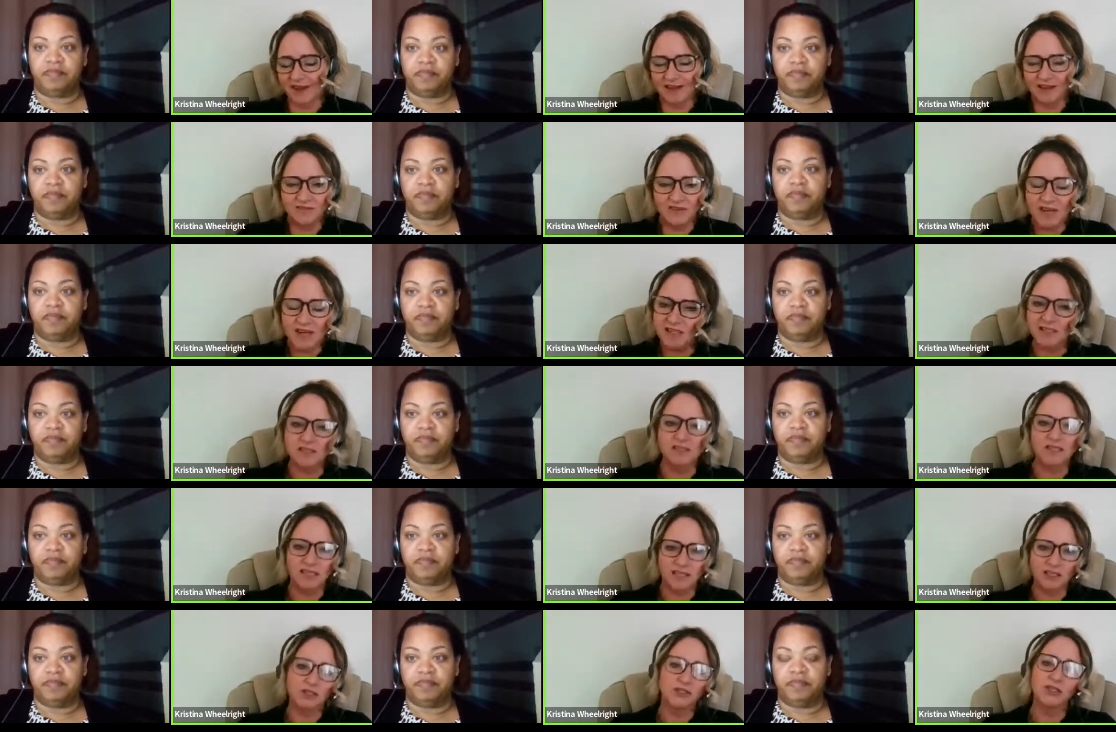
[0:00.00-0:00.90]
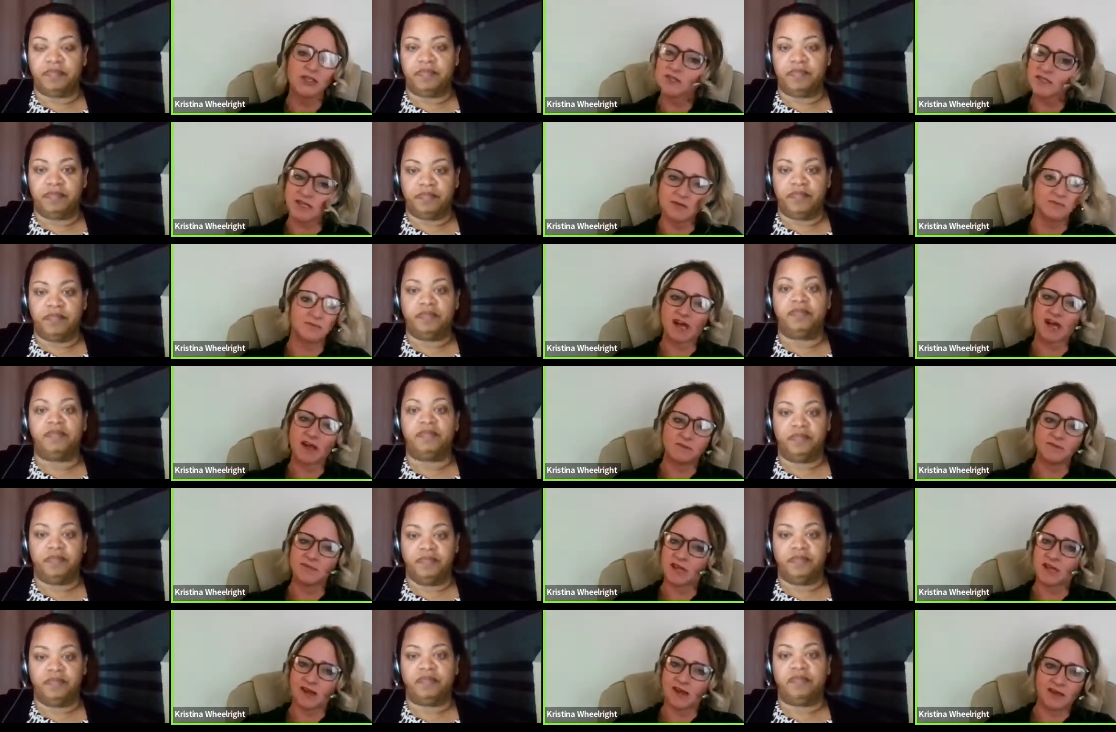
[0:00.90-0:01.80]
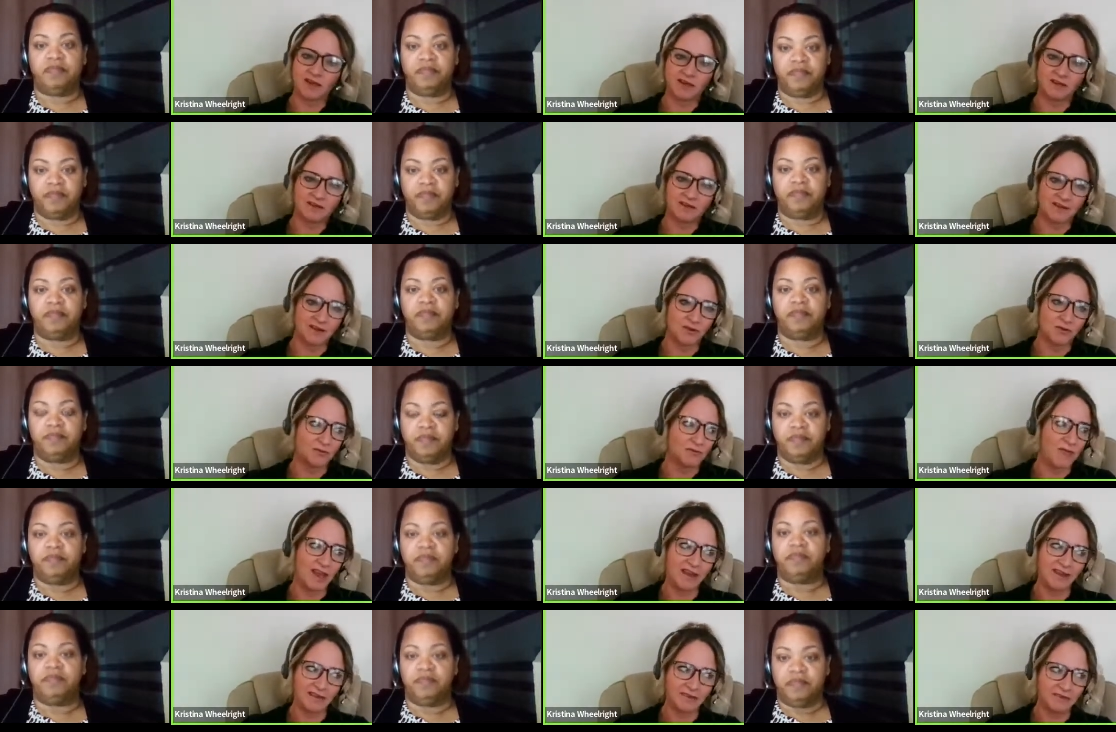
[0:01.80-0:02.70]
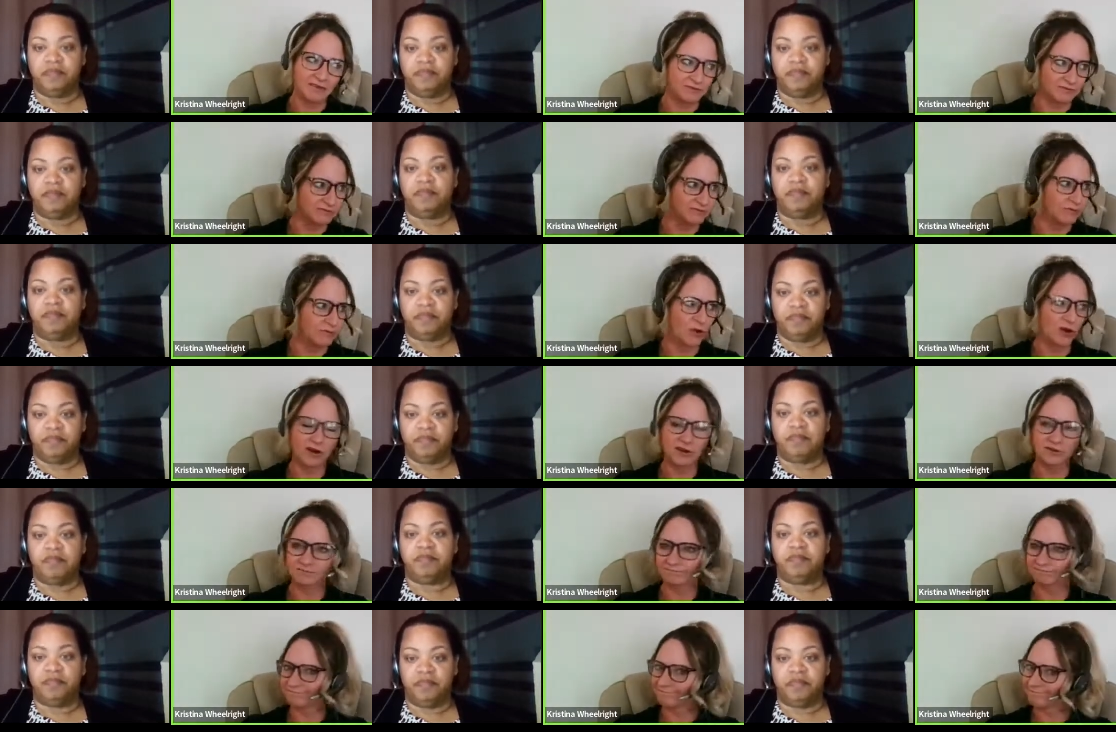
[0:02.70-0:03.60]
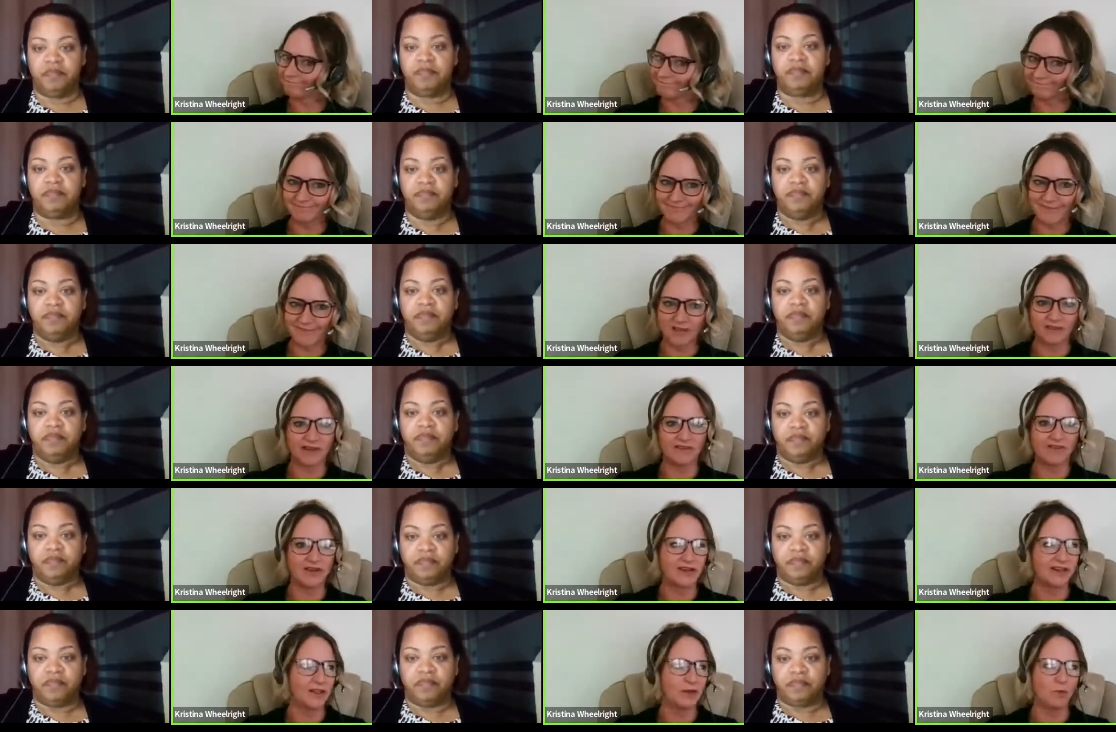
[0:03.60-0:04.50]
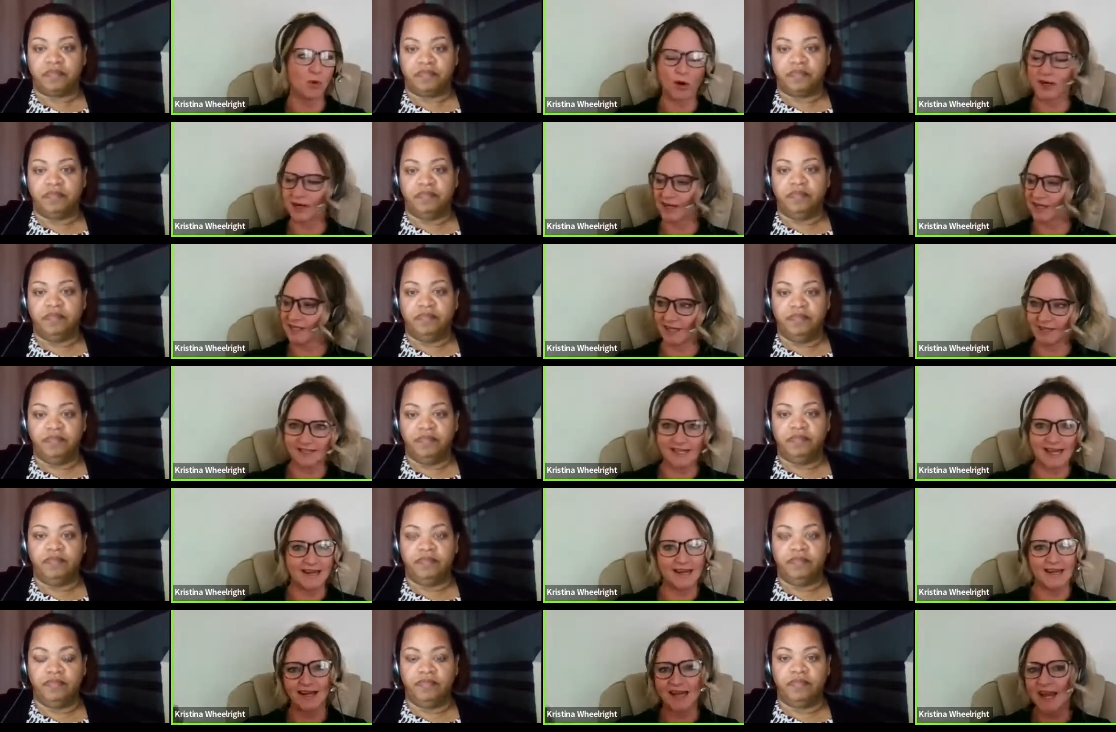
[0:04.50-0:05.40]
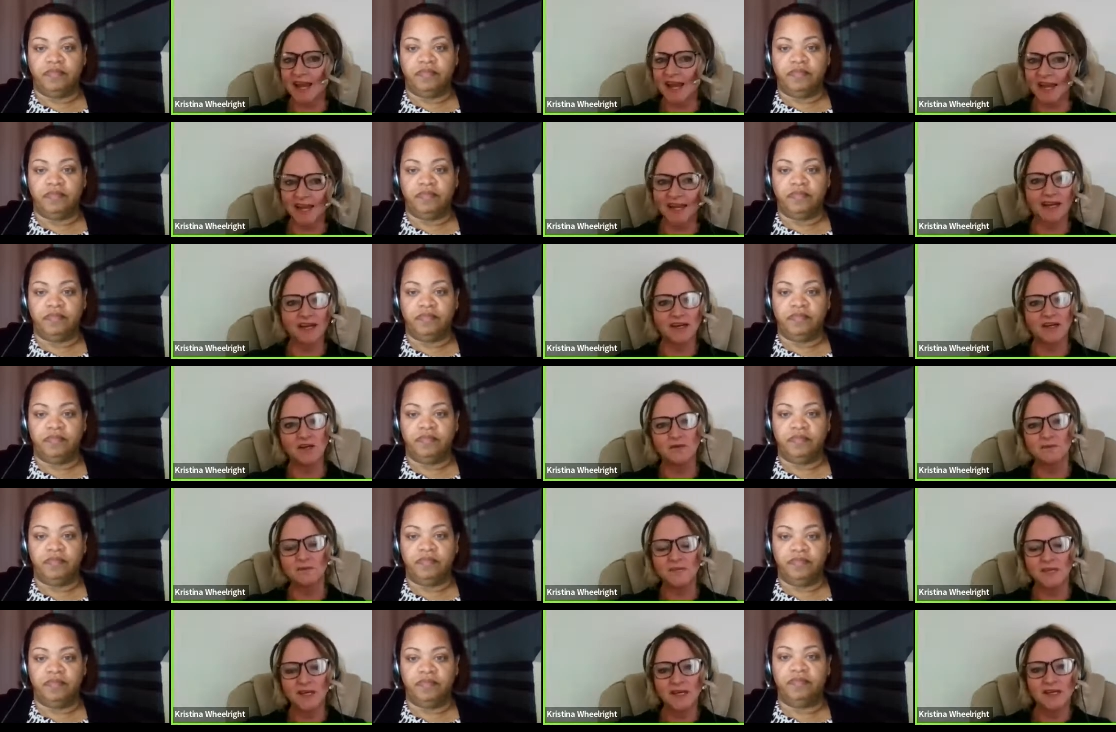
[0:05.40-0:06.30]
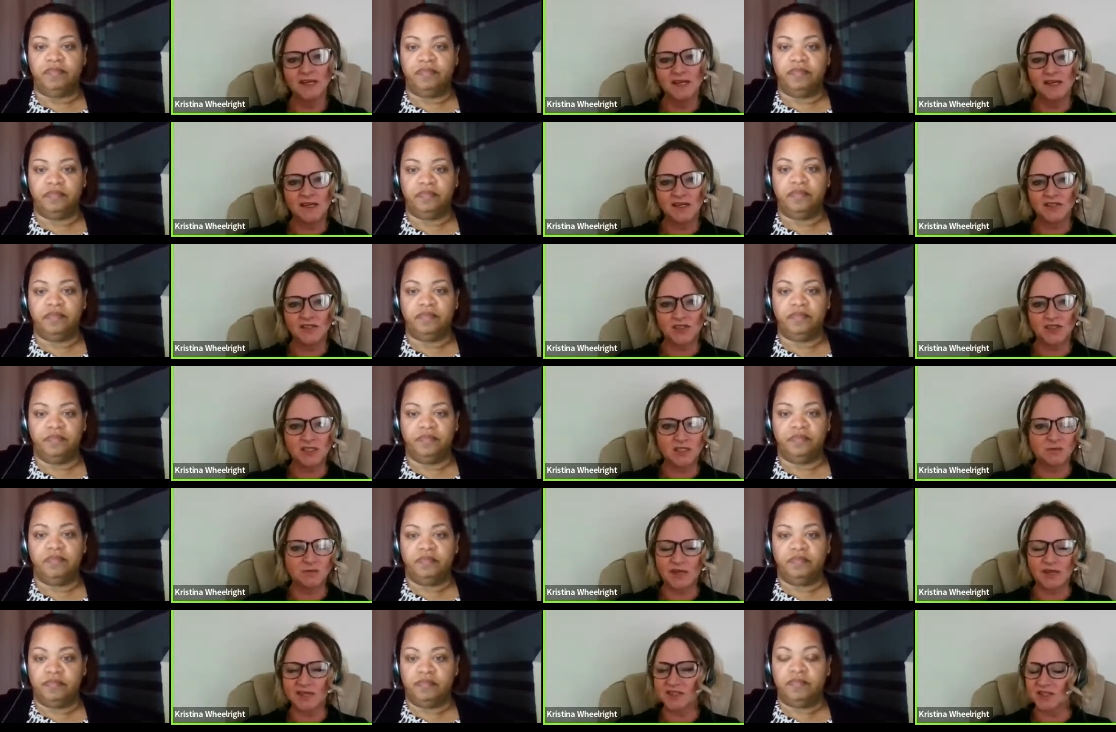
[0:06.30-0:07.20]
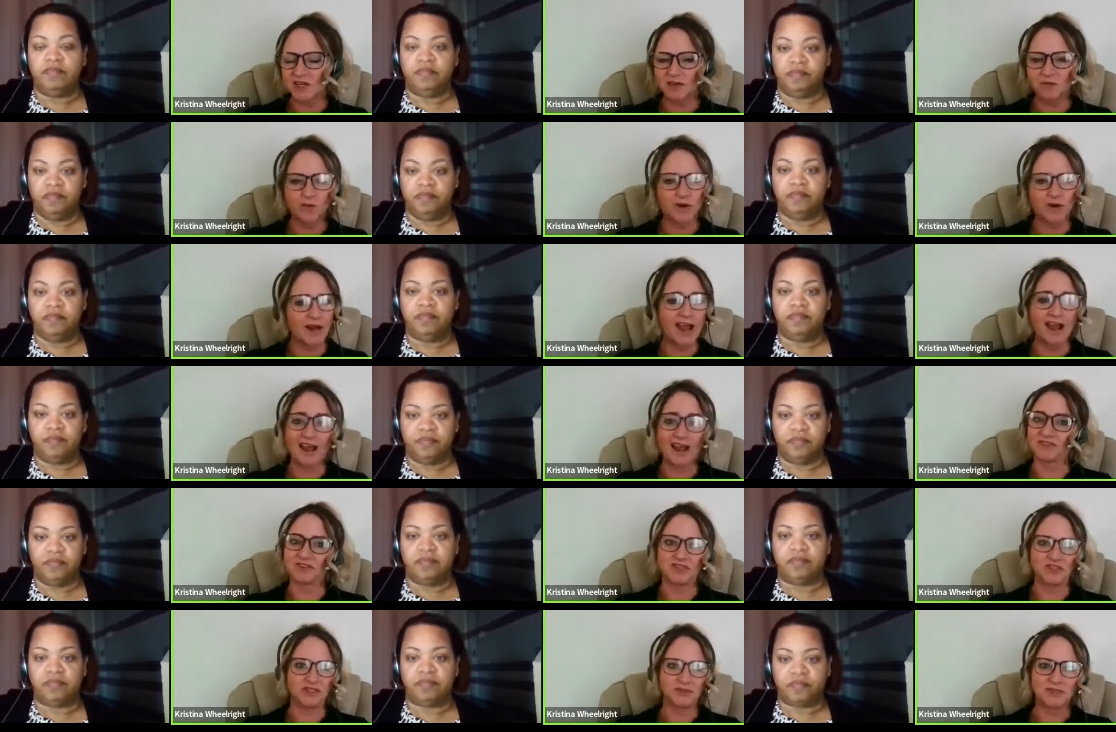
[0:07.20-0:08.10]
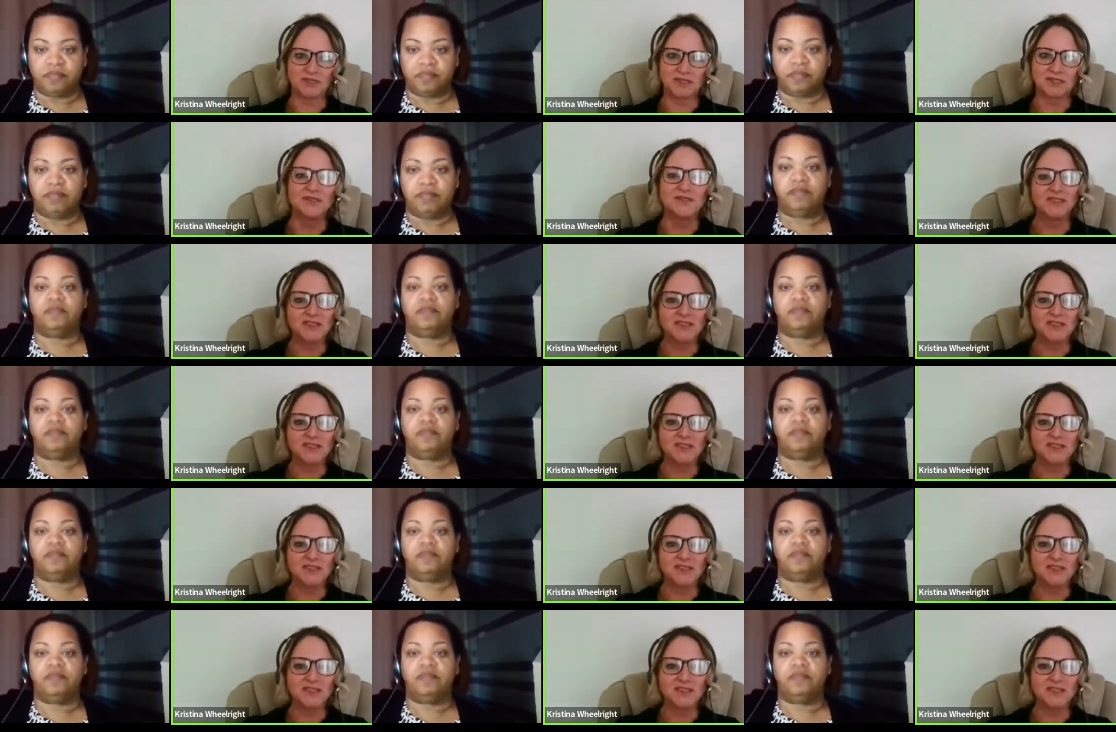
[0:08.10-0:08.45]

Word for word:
Speaker 1: even as a leader sometimes i you know may work 11 in the morning till 10 at night um, just based on what i have to do too